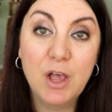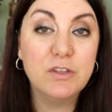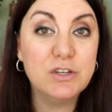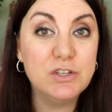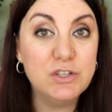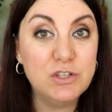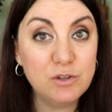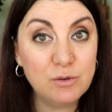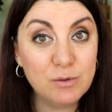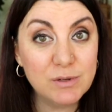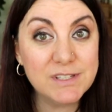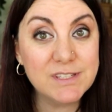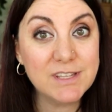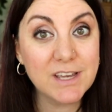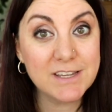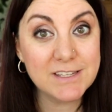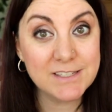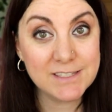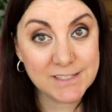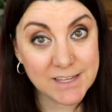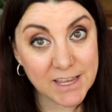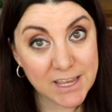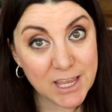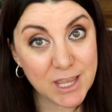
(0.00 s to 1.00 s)
the do as I
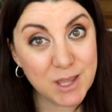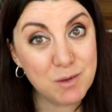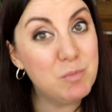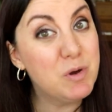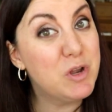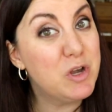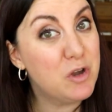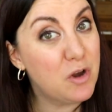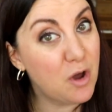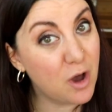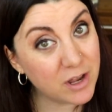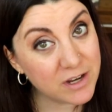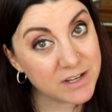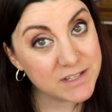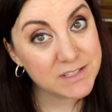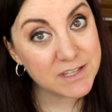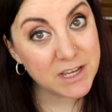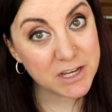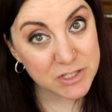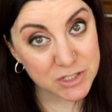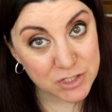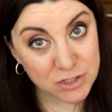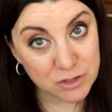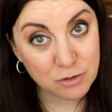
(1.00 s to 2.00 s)
say but not as
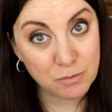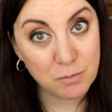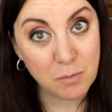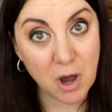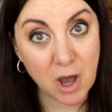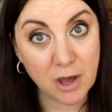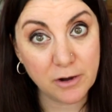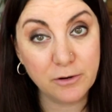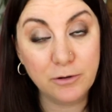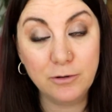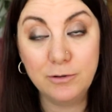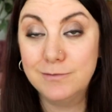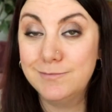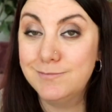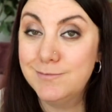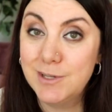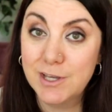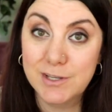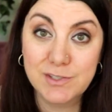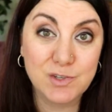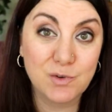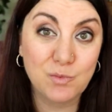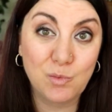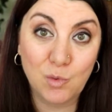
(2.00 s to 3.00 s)
I do model
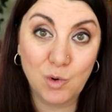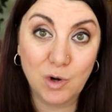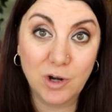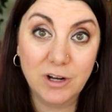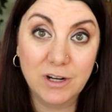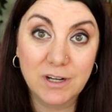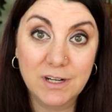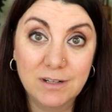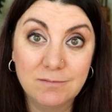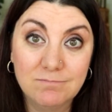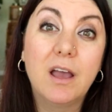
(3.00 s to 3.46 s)
doesn't work.